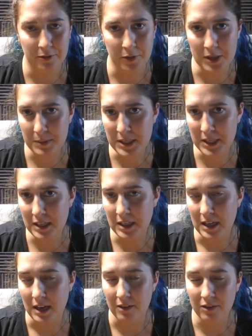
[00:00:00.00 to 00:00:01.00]
freebie,
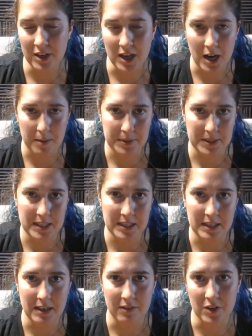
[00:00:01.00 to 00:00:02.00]
every opt
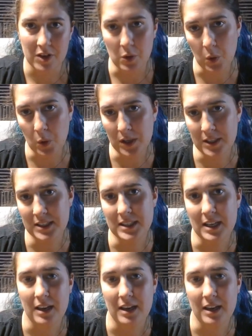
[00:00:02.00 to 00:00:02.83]
in, every course,